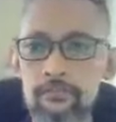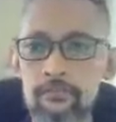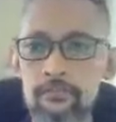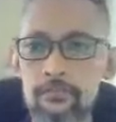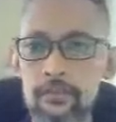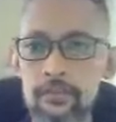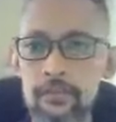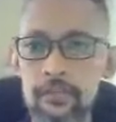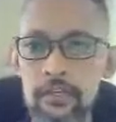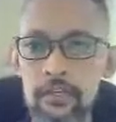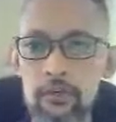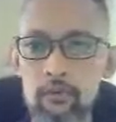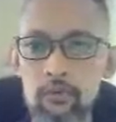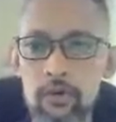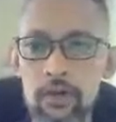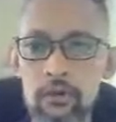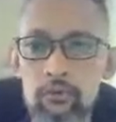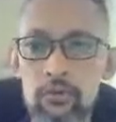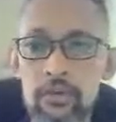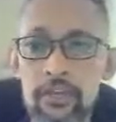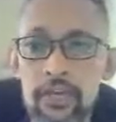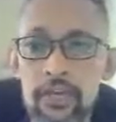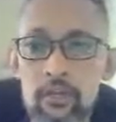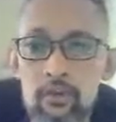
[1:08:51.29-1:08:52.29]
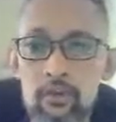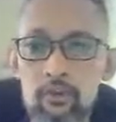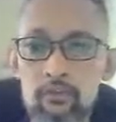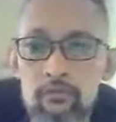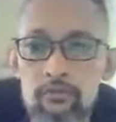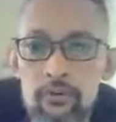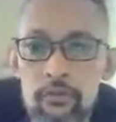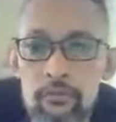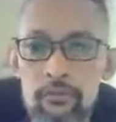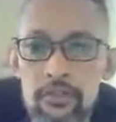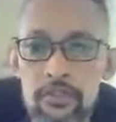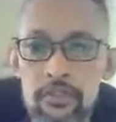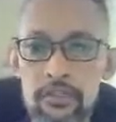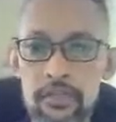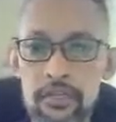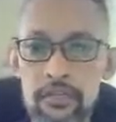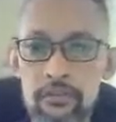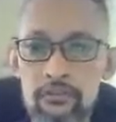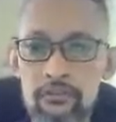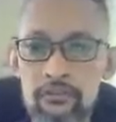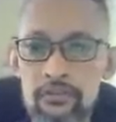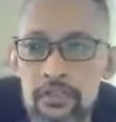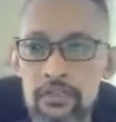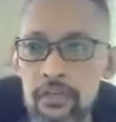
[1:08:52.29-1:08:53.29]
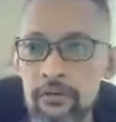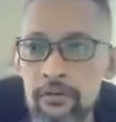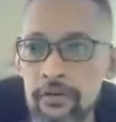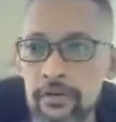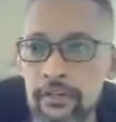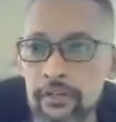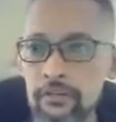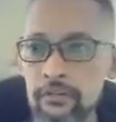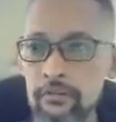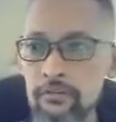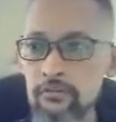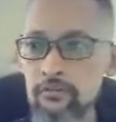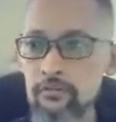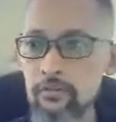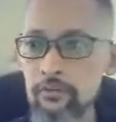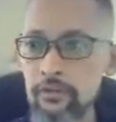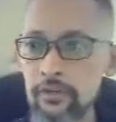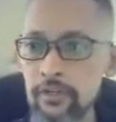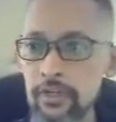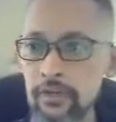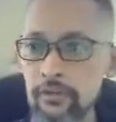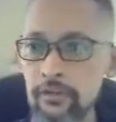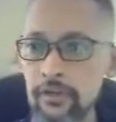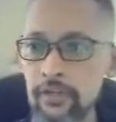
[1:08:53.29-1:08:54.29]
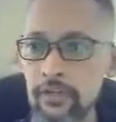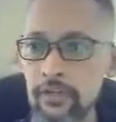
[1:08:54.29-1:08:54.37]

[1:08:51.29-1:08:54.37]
Okay, what we can do from here, can you see the right? Sorry, there, right?